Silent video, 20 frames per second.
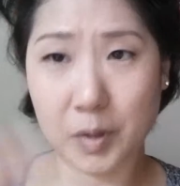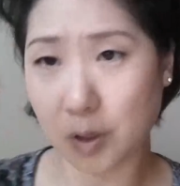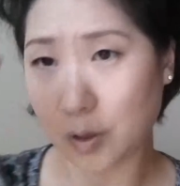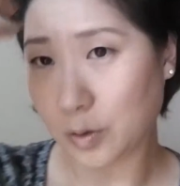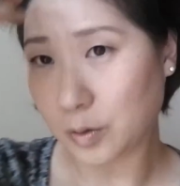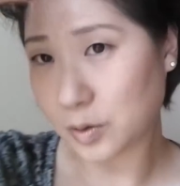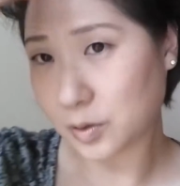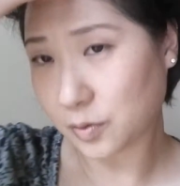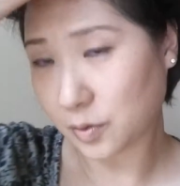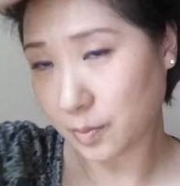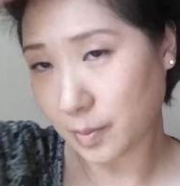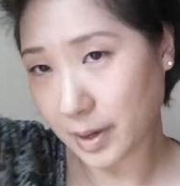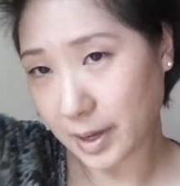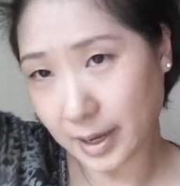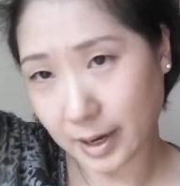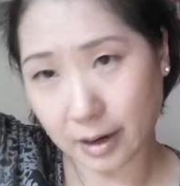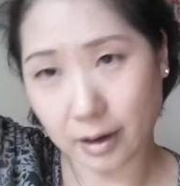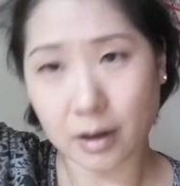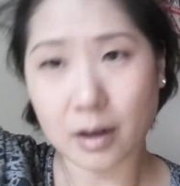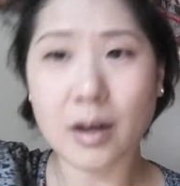use for my
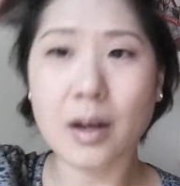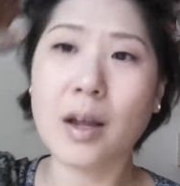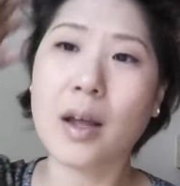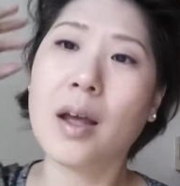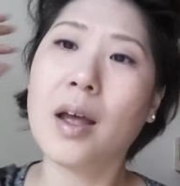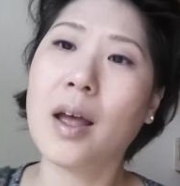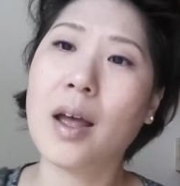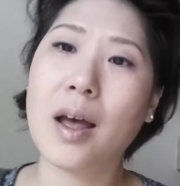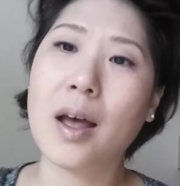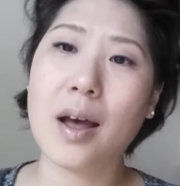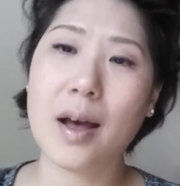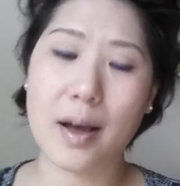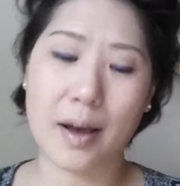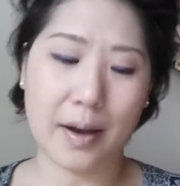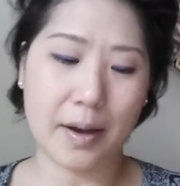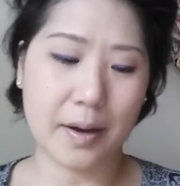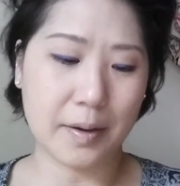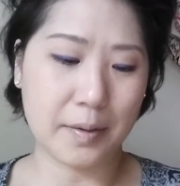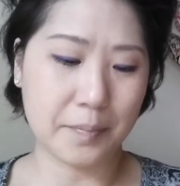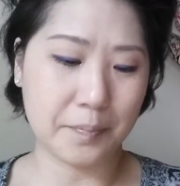hair.
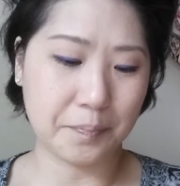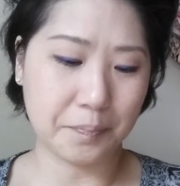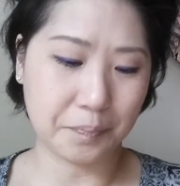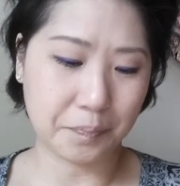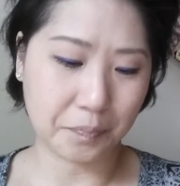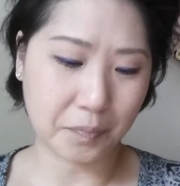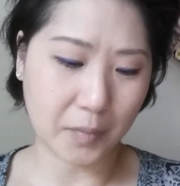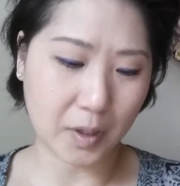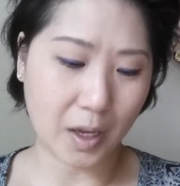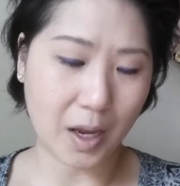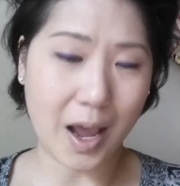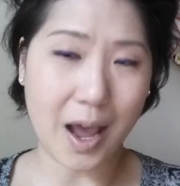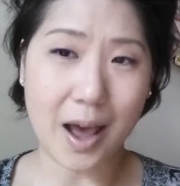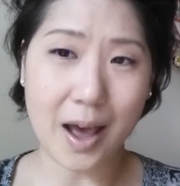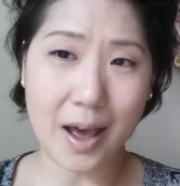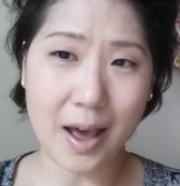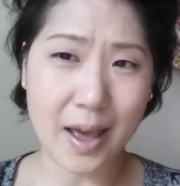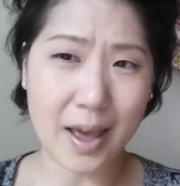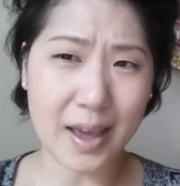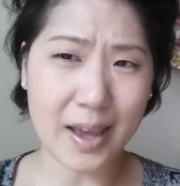
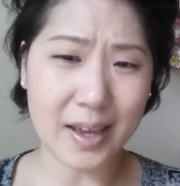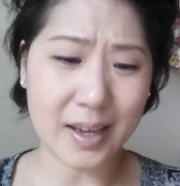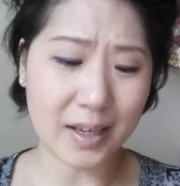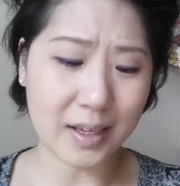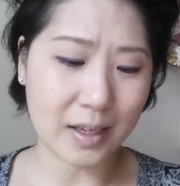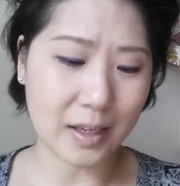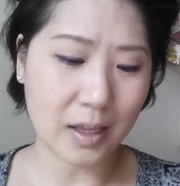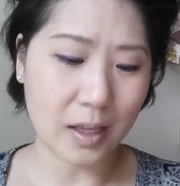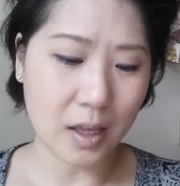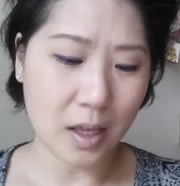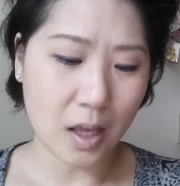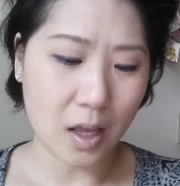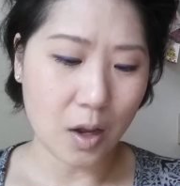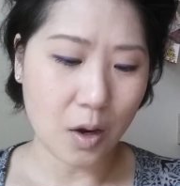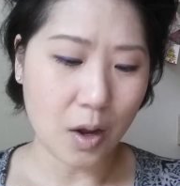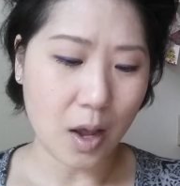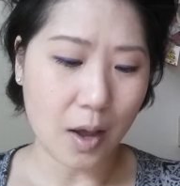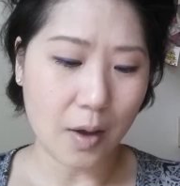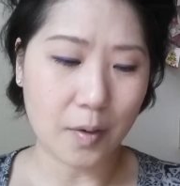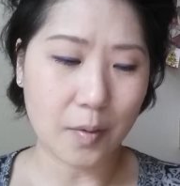I
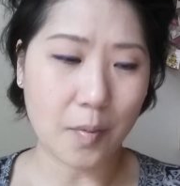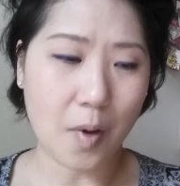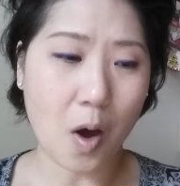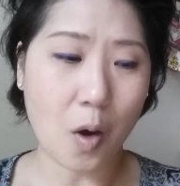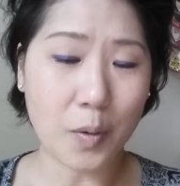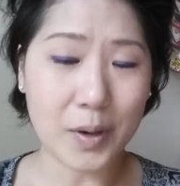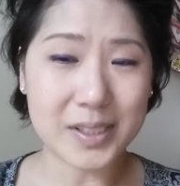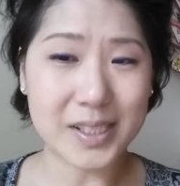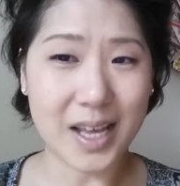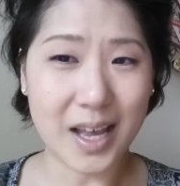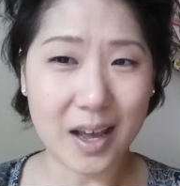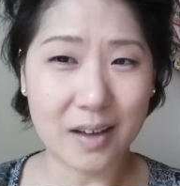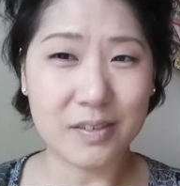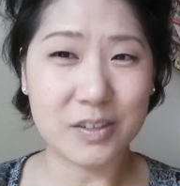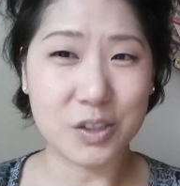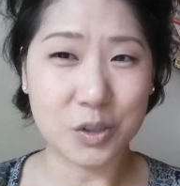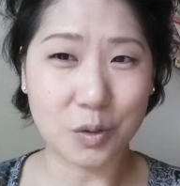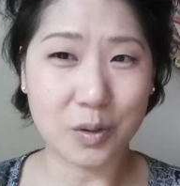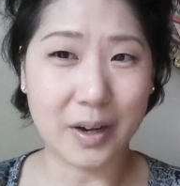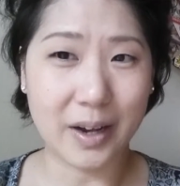always
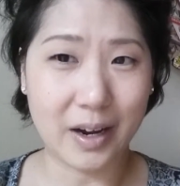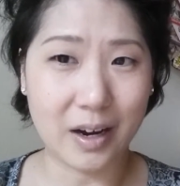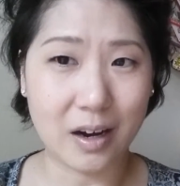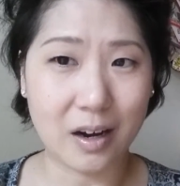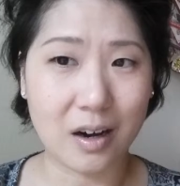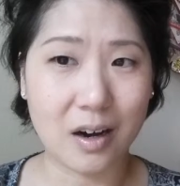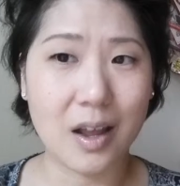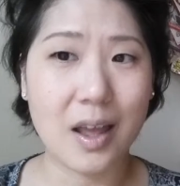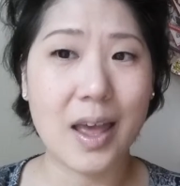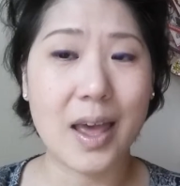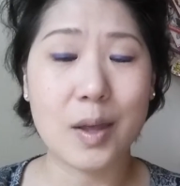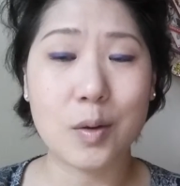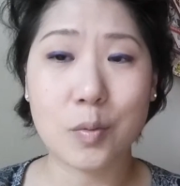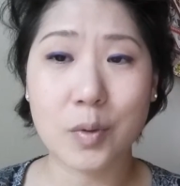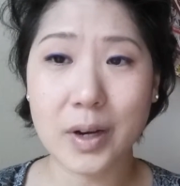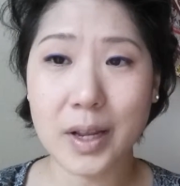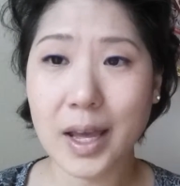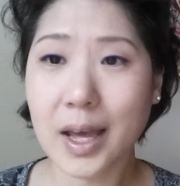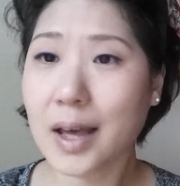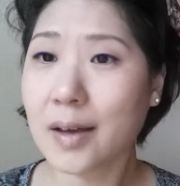have short hair, and
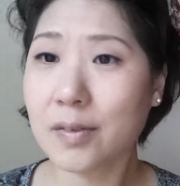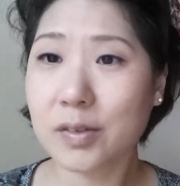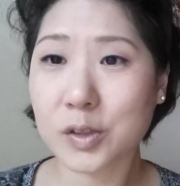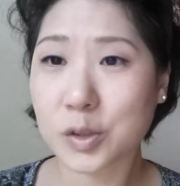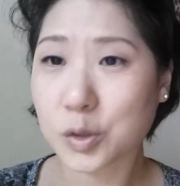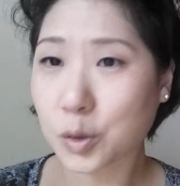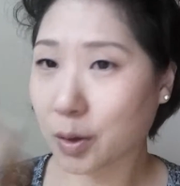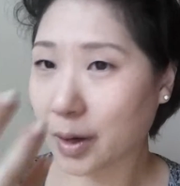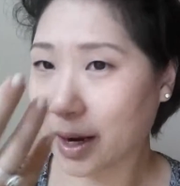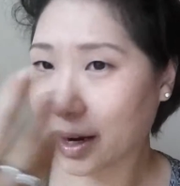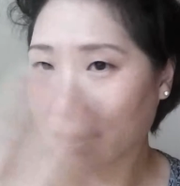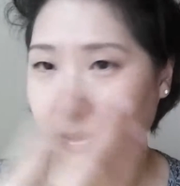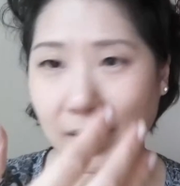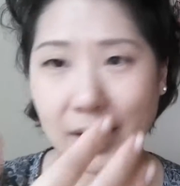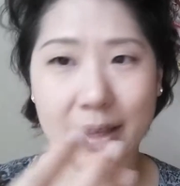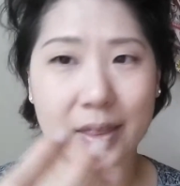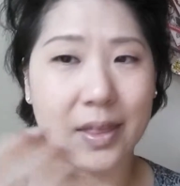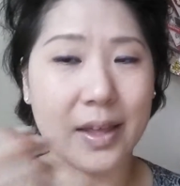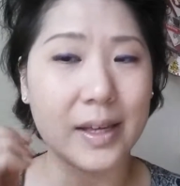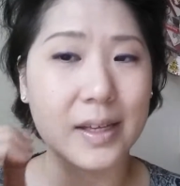when I have short hair
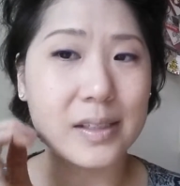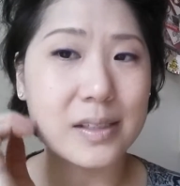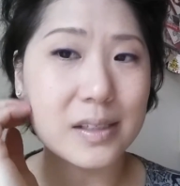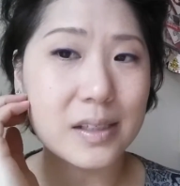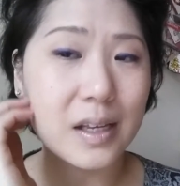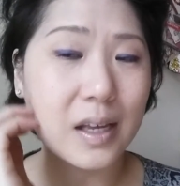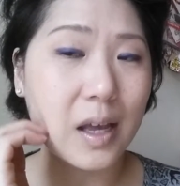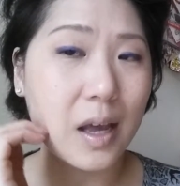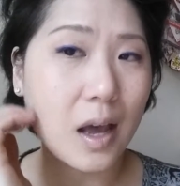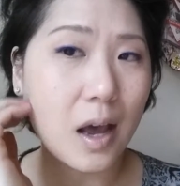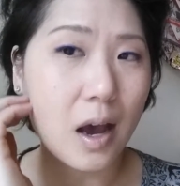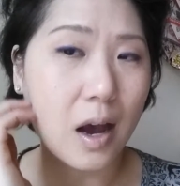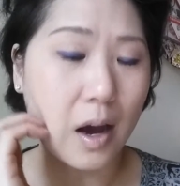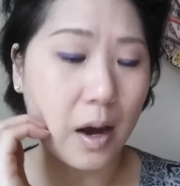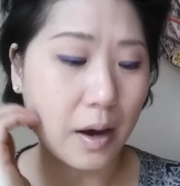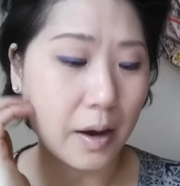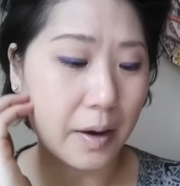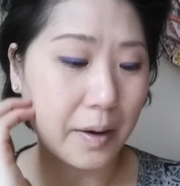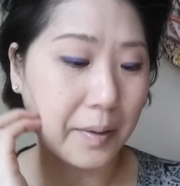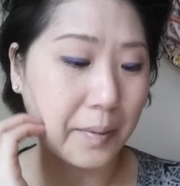like this,
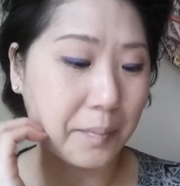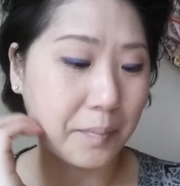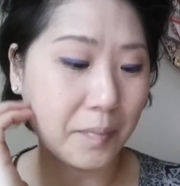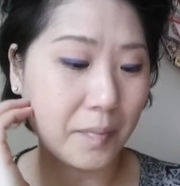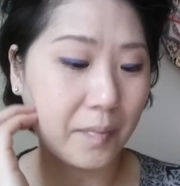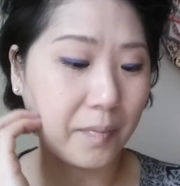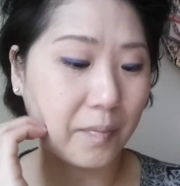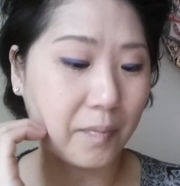I